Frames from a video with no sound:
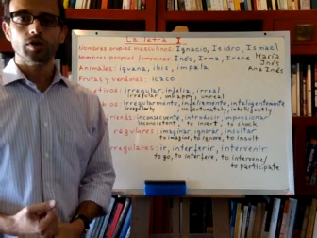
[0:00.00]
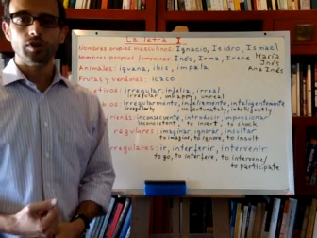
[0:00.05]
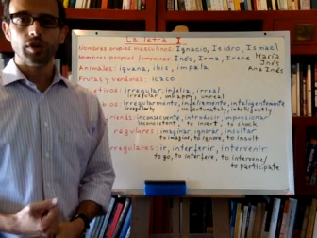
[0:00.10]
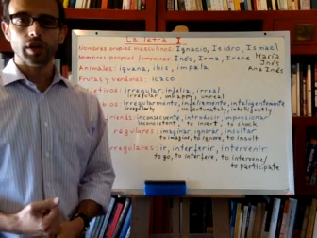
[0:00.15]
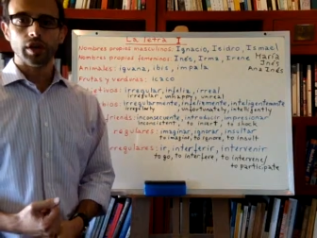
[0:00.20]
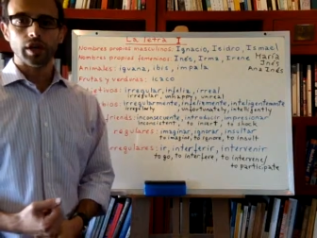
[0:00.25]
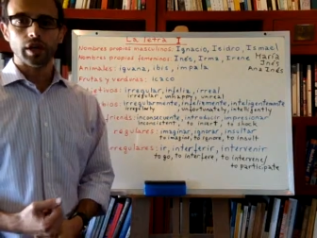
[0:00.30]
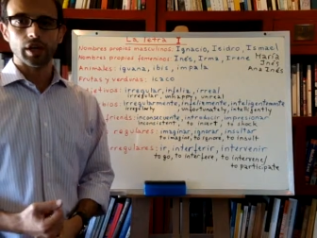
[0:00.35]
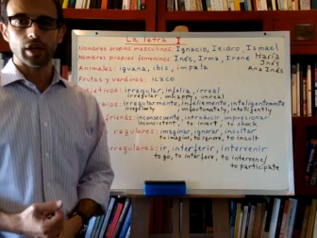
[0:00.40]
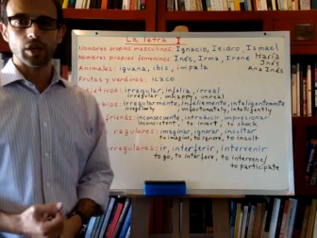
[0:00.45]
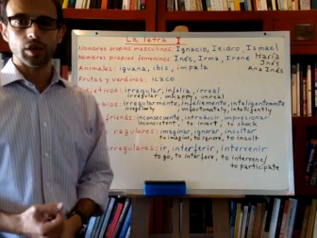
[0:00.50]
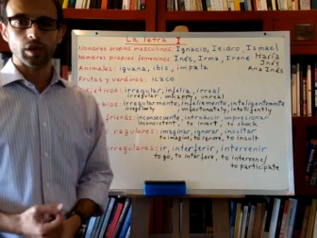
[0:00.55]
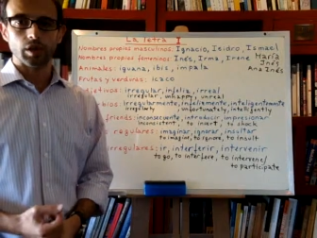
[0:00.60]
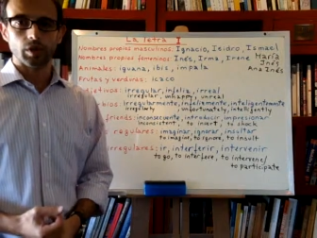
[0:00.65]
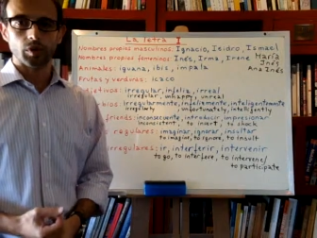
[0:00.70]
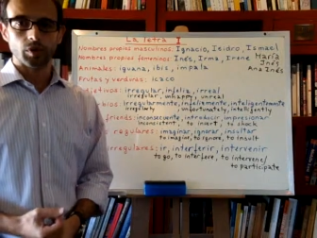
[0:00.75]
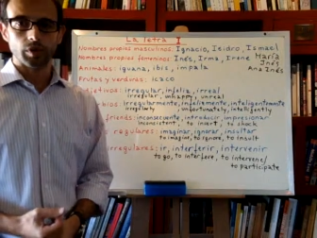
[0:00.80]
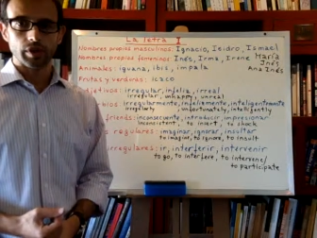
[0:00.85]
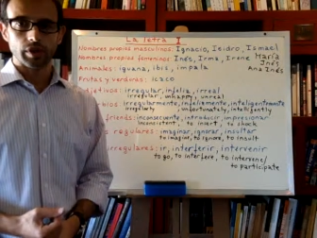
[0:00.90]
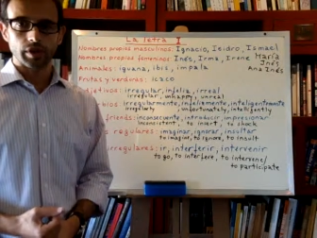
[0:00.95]

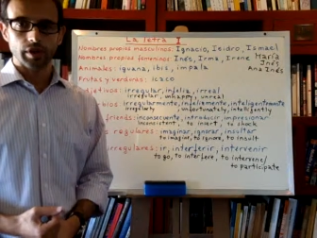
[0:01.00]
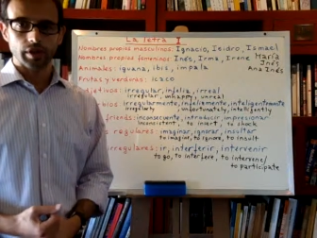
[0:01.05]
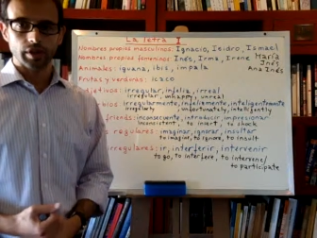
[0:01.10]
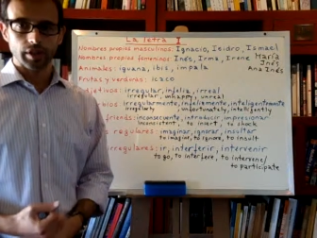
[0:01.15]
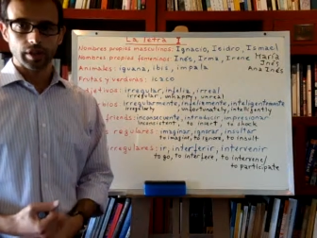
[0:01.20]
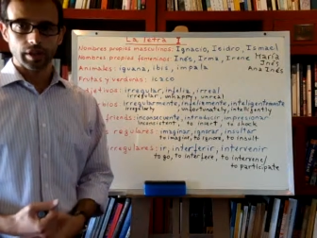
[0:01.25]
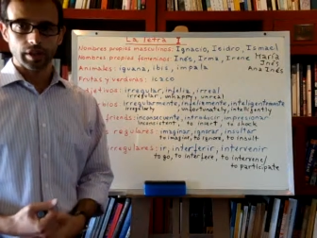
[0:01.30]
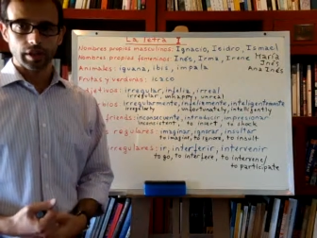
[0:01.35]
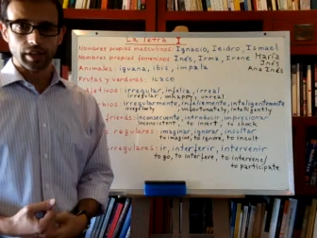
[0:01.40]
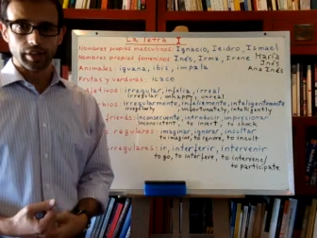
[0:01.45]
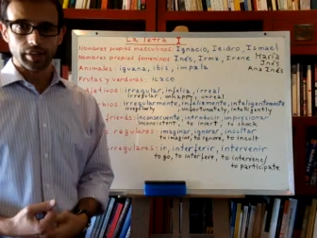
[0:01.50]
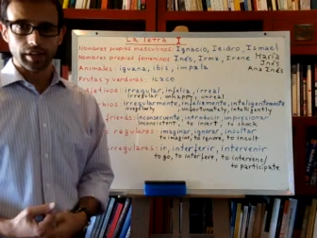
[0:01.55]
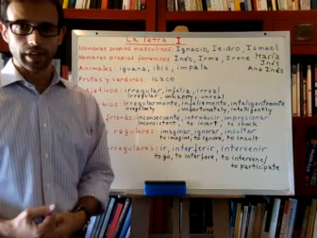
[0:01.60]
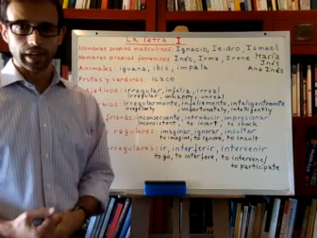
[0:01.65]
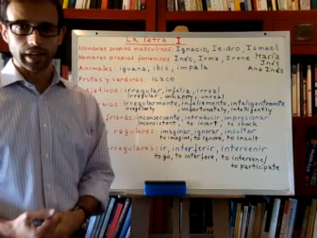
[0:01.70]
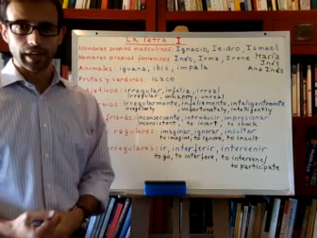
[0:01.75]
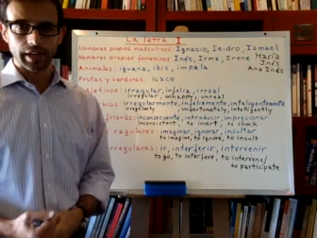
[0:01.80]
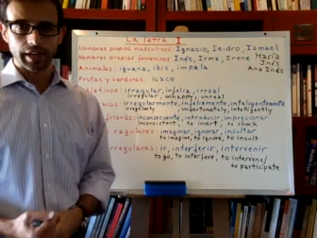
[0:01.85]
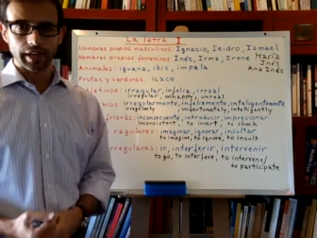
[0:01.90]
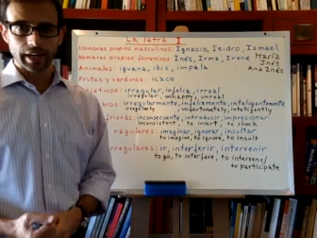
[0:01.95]

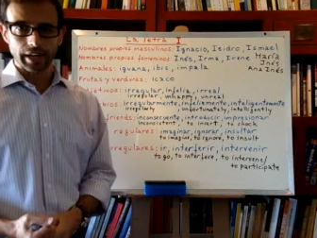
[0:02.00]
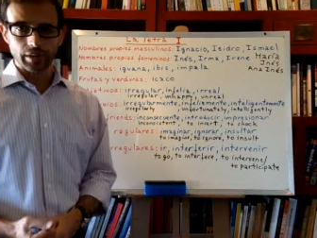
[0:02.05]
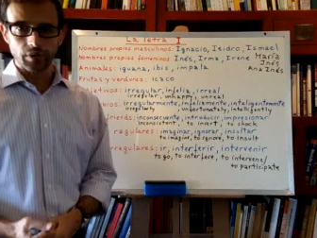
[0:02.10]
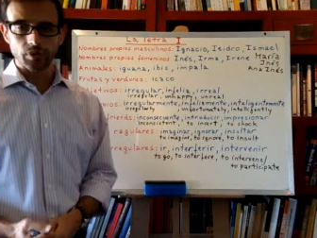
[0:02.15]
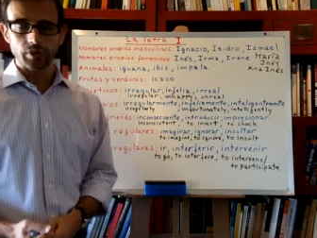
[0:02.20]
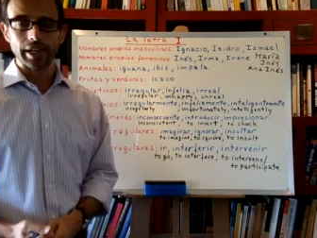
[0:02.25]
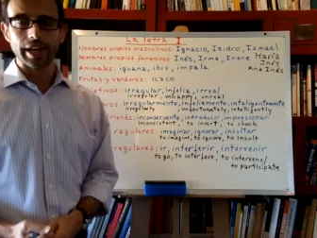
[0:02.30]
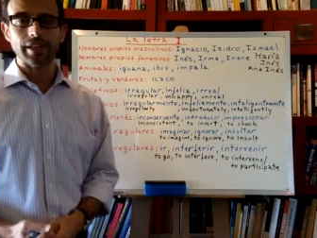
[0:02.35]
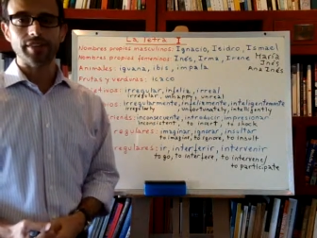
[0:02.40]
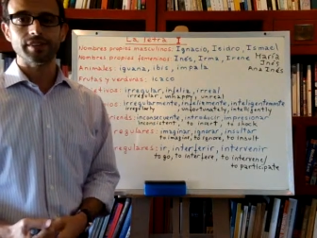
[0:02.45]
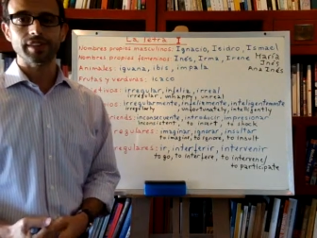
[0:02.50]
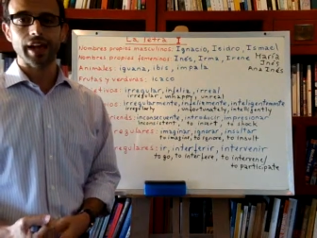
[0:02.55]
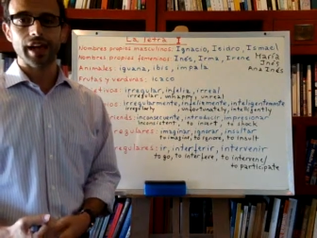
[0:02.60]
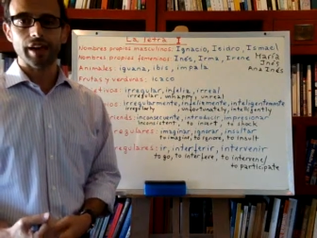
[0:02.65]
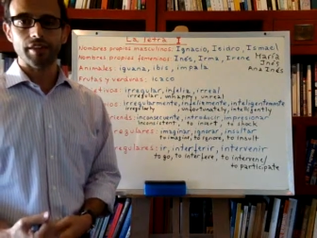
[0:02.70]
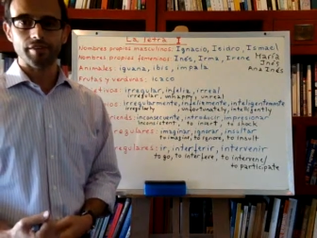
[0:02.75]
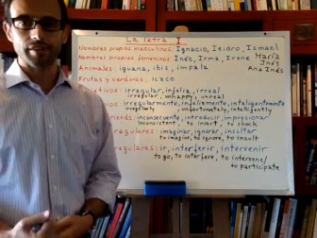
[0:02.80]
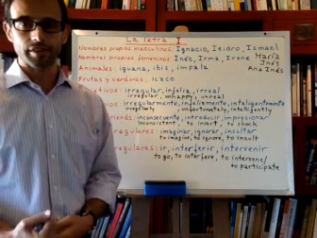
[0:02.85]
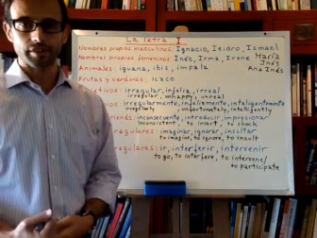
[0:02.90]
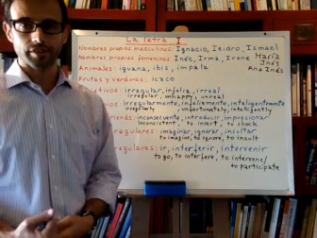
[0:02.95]
del reino de las
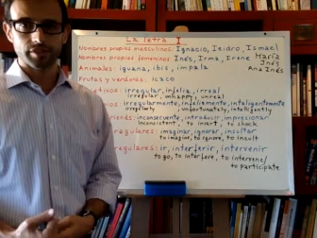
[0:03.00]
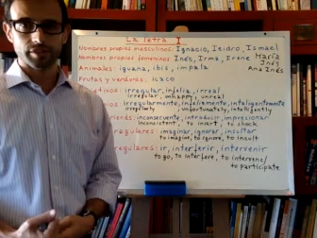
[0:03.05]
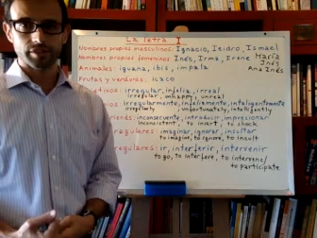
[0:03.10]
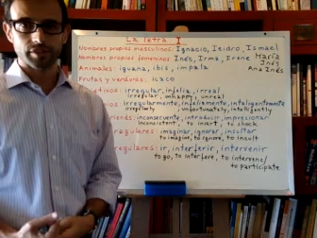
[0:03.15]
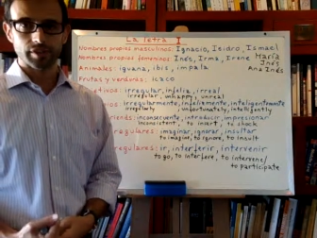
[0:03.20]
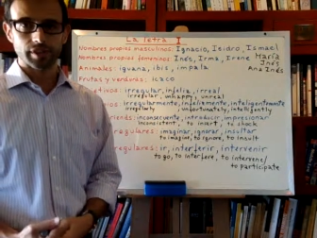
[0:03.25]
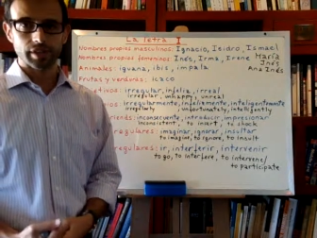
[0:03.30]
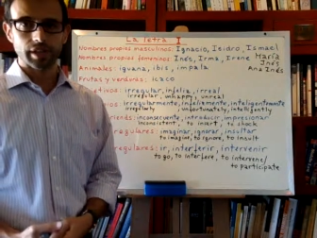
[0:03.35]
aves.